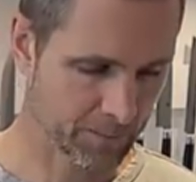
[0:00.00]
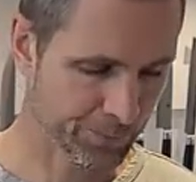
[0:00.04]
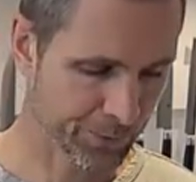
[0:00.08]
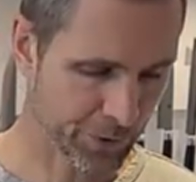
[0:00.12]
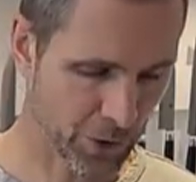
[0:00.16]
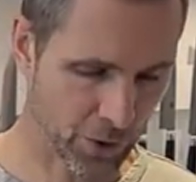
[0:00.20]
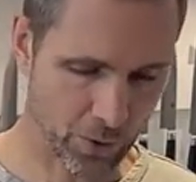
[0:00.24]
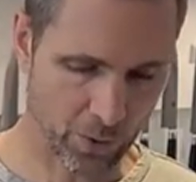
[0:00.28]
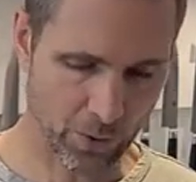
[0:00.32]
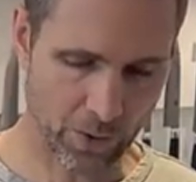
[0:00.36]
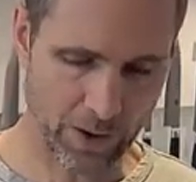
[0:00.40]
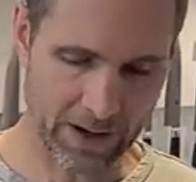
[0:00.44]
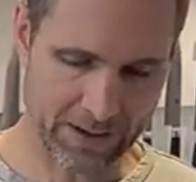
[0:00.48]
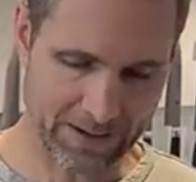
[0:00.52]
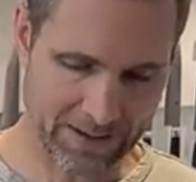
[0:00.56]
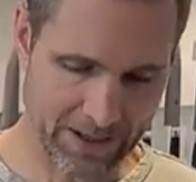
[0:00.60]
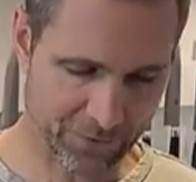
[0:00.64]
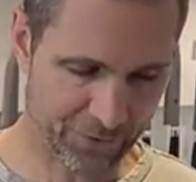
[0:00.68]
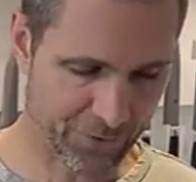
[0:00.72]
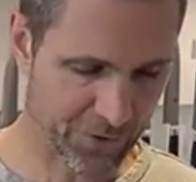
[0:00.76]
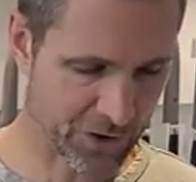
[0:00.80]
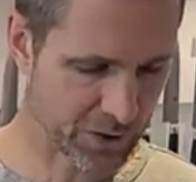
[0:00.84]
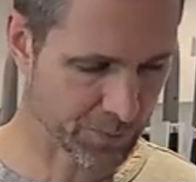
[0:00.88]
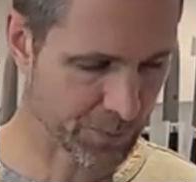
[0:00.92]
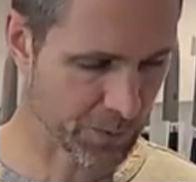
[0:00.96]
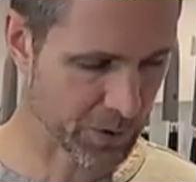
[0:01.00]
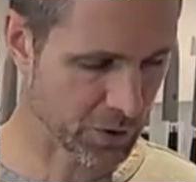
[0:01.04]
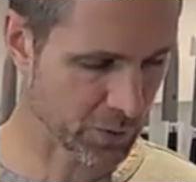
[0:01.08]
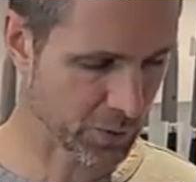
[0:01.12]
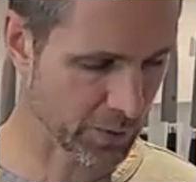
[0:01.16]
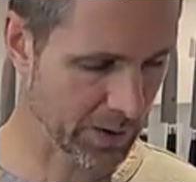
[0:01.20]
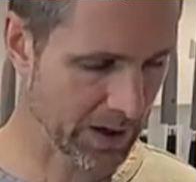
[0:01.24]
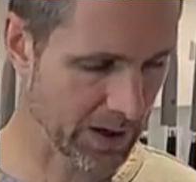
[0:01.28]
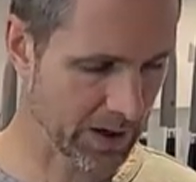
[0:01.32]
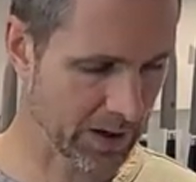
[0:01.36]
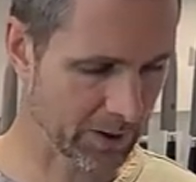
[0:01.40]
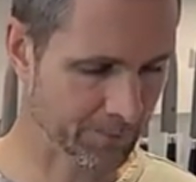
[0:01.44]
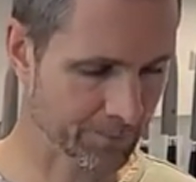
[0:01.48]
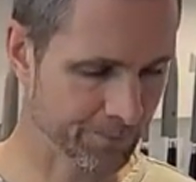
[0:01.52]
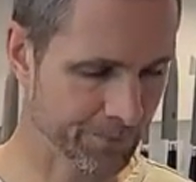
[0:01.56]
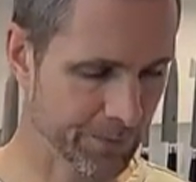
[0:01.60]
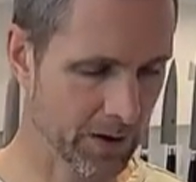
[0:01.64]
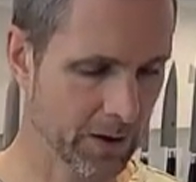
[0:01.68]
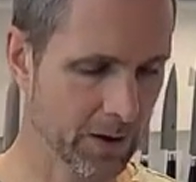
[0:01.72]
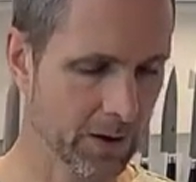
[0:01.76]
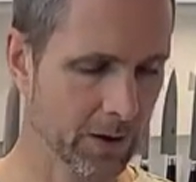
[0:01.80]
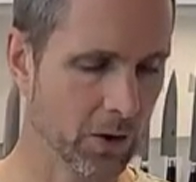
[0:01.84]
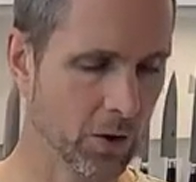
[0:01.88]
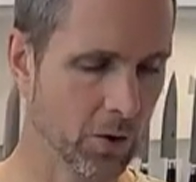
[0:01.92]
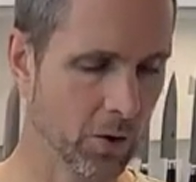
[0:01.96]
So a difference between,
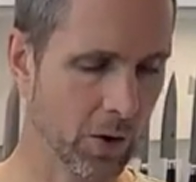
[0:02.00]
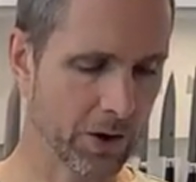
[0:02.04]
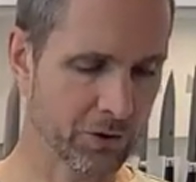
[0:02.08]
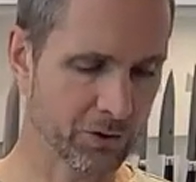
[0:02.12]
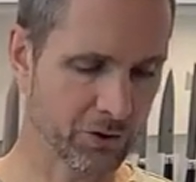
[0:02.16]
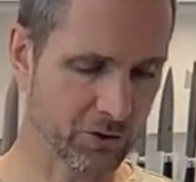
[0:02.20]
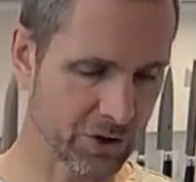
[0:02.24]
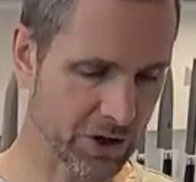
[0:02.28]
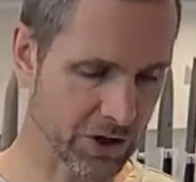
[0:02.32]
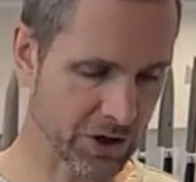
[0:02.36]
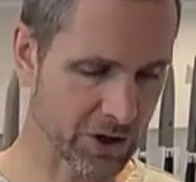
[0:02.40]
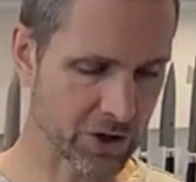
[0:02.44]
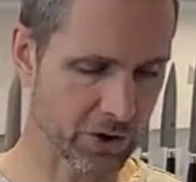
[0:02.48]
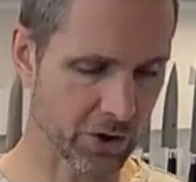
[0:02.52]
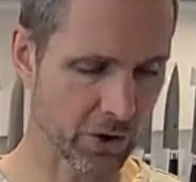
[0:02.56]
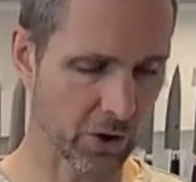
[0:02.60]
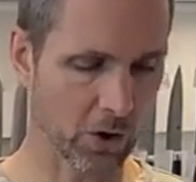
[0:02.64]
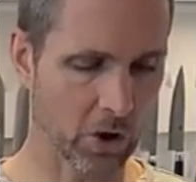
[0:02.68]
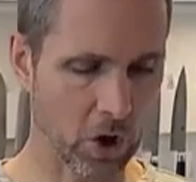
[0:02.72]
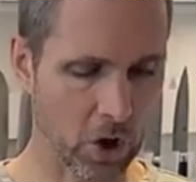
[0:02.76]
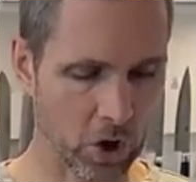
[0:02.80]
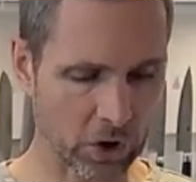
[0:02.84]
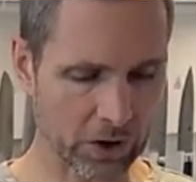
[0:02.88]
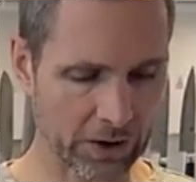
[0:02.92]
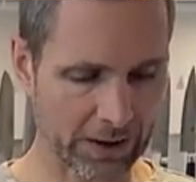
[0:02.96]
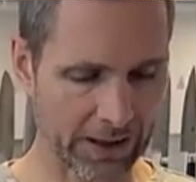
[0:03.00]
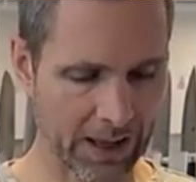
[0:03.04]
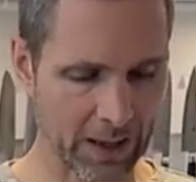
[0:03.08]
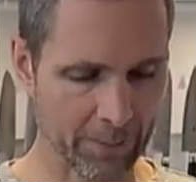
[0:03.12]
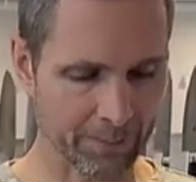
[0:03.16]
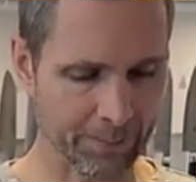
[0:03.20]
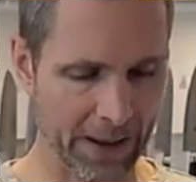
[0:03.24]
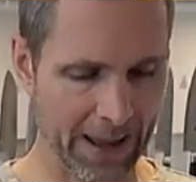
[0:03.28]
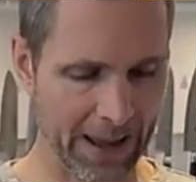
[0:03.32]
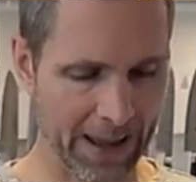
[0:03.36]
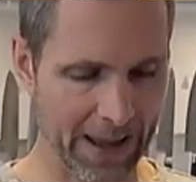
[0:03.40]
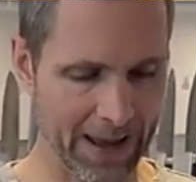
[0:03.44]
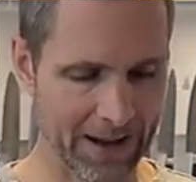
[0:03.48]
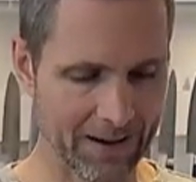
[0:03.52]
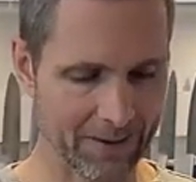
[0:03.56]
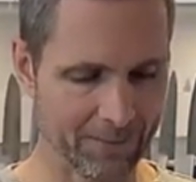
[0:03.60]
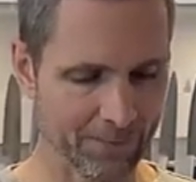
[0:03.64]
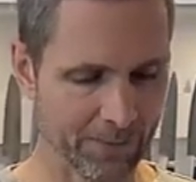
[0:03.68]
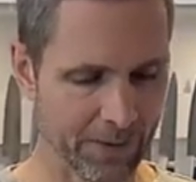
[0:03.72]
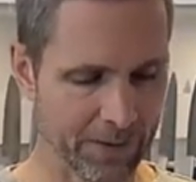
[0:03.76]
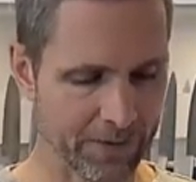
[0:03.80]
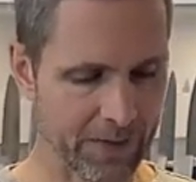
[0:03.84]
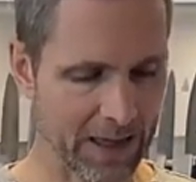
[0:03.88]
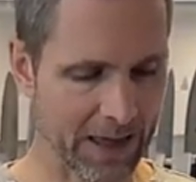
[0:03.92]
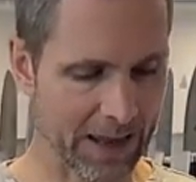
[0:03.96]
you know, a traditional all-clad pan
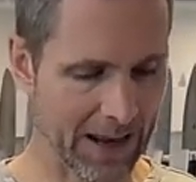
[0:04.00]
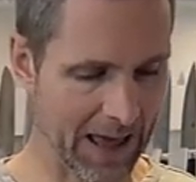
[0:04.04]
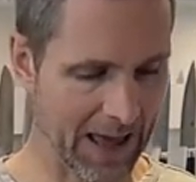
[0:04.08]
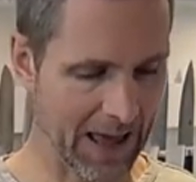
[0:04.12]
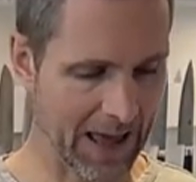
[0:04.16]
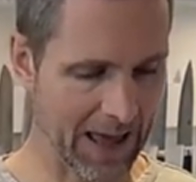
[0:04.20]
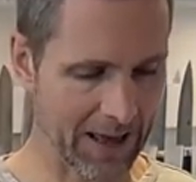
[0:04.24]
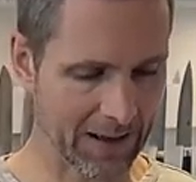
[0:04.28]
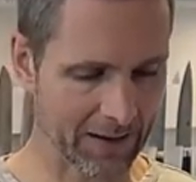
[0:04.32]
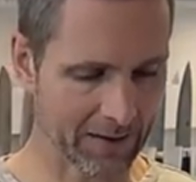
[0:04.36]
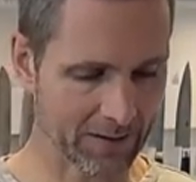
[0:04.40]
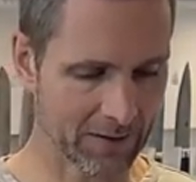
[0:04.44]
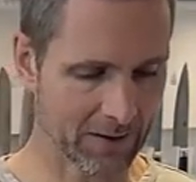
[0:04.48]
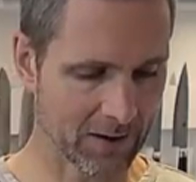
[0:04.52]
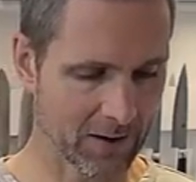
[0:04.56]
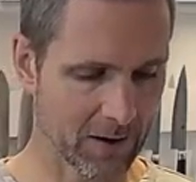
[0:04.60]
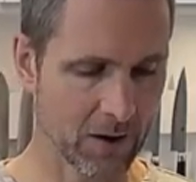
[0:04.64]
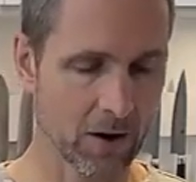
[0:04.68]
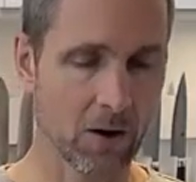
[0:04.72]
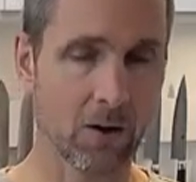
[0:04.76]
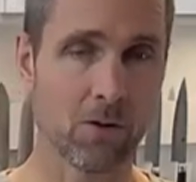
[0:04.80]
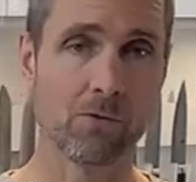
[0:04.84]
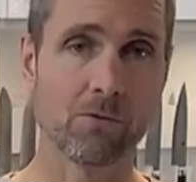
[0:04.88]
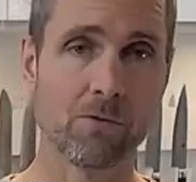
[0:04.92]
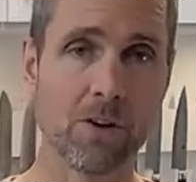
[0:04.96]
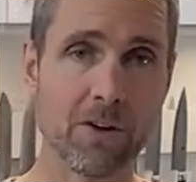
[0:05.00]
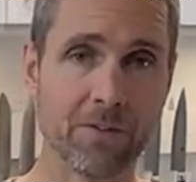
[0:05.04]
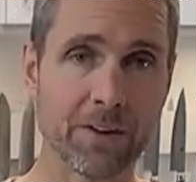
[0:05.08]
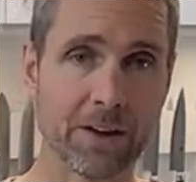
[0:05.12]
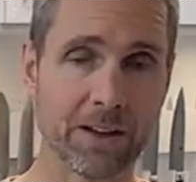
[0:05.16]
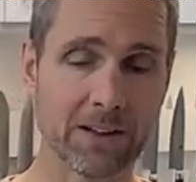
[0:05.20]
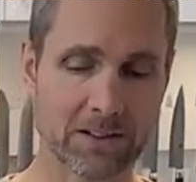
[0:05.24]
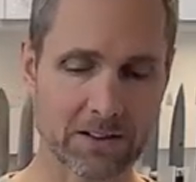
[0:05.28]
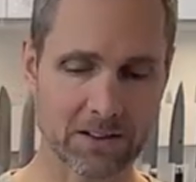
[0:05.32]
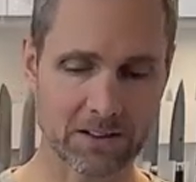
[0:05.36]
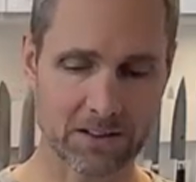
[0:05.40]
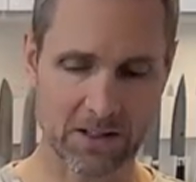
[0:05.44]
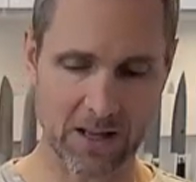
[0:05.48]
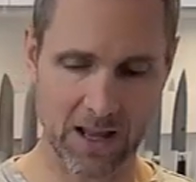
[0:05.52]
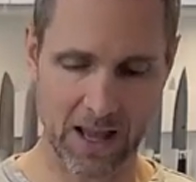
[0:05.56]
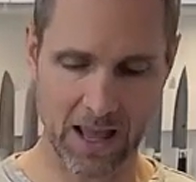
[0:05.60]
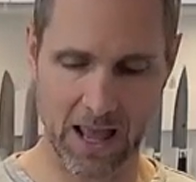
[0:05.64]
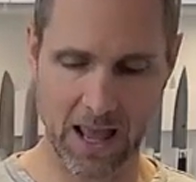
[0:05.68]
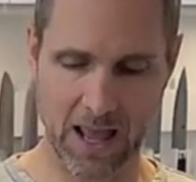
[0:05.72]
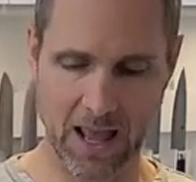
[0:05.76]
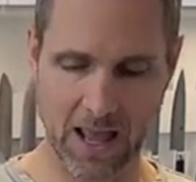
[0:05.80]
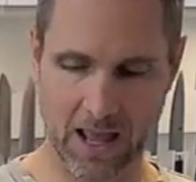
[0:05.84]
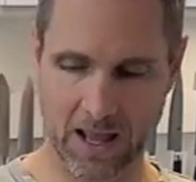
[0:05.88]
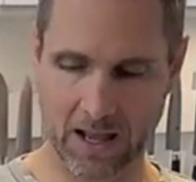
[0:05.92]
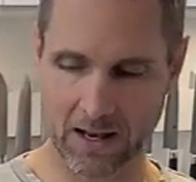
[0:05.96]
that has rivets
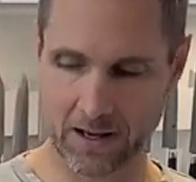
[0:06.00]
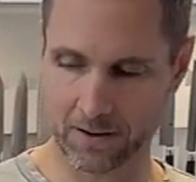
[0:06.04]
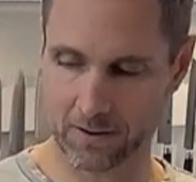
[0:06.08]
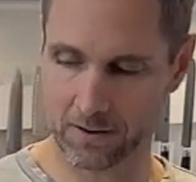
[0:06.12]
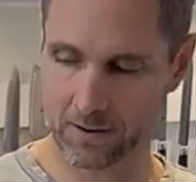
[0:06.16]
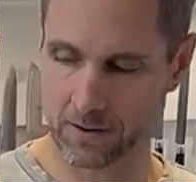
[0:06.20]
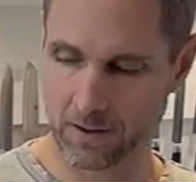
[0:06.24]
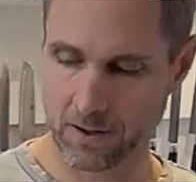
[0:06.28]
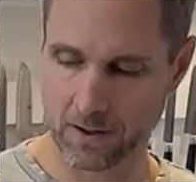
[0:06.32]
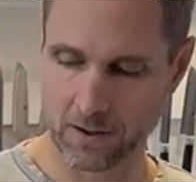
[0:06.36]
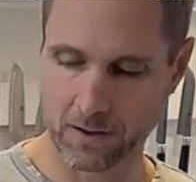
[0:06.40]
and